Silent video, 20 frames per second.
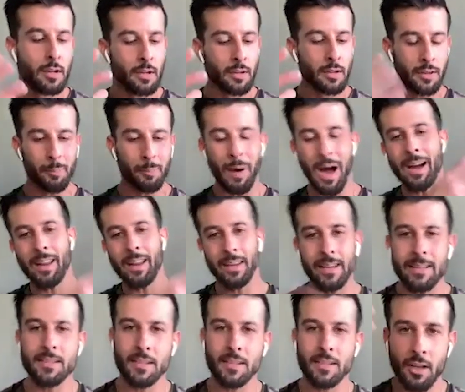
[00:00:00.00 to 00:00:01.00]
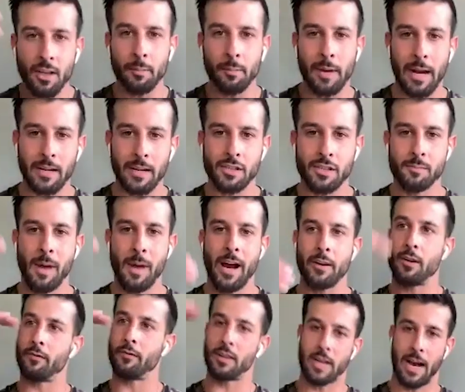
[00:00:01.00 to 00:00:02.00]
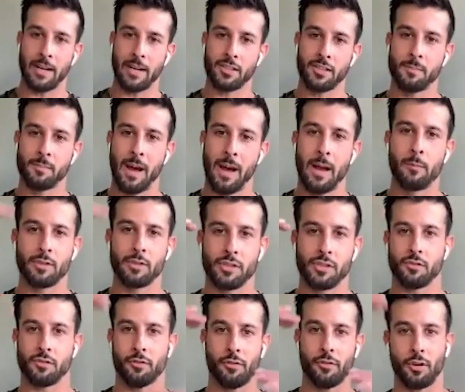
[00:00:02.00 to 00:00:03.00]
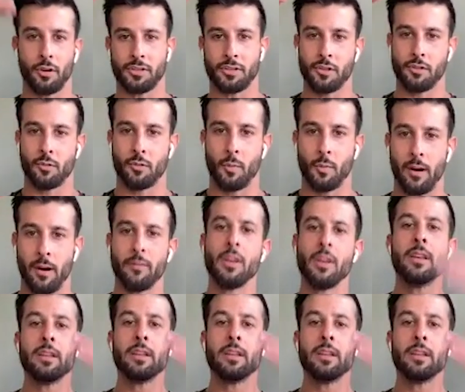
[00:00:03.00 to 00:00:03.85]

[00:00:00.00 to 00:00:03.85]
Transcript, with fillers: the body is the subconscious mind. You have the conscious mind, which is your thoughts that you're aware of.